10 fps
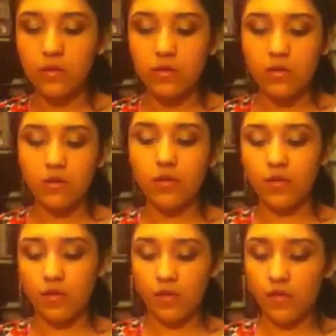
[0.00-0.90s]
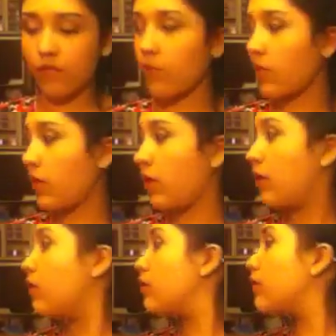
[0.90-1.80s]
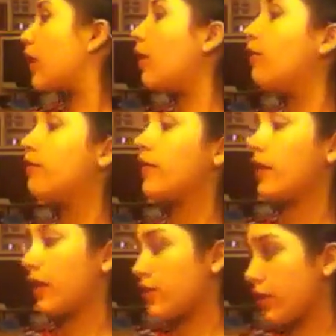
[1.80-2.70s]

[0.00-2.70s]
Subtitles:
this is from a e.l.f. eyeshadow